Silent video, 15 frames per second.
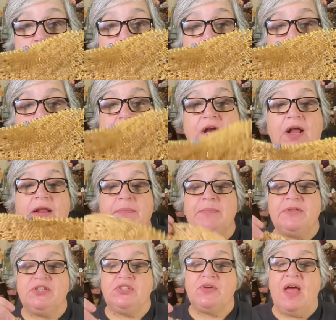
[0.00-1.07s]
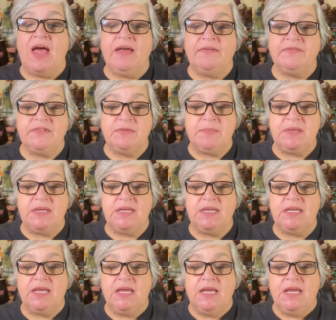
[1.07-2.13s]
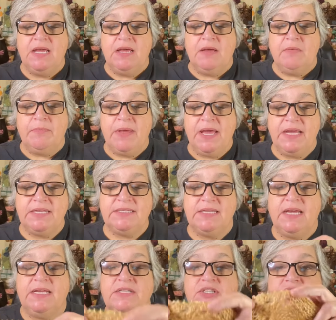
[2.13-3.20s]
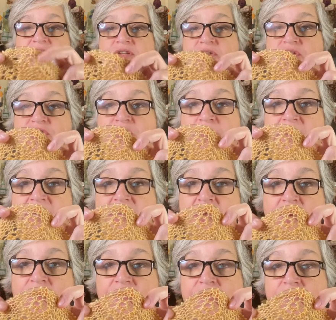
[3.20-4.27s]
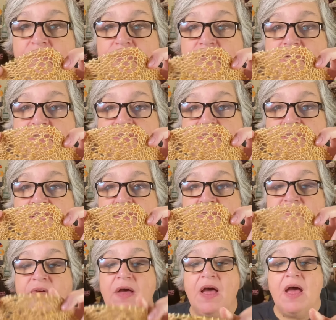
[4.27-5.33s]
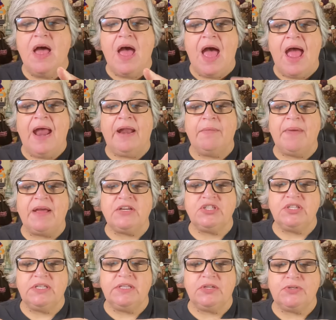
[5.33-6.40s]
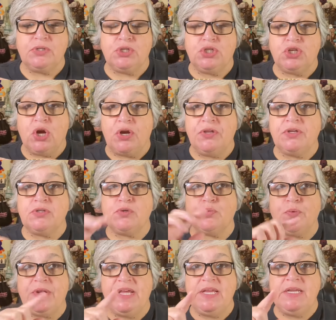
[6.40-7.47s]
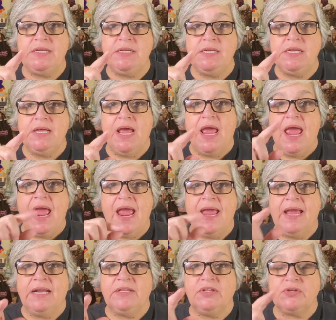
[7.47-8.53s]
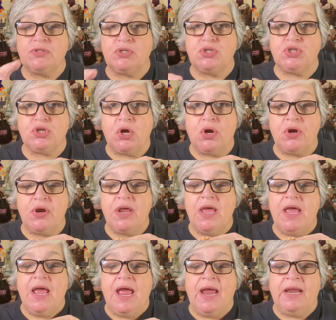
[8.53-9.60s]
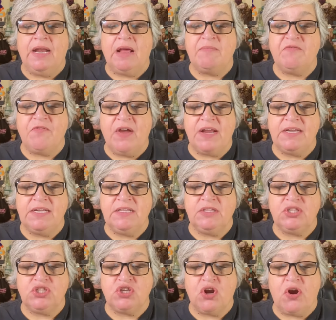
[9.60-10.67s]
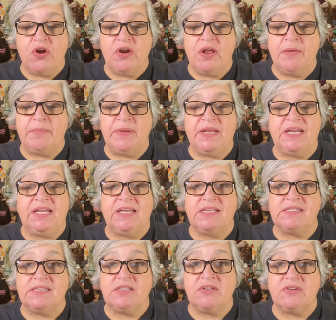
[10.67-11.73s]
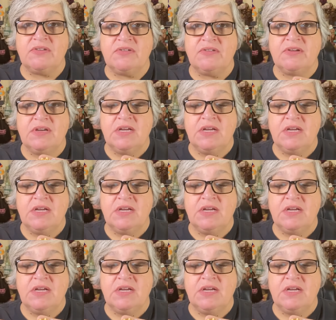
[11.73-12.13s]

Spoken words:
working on it, but you have to pay attention. There's so many yarn overs and stuff. And I'm actually, there's a chart, there's written and there's a chart, and I'm finding the chart a bit easier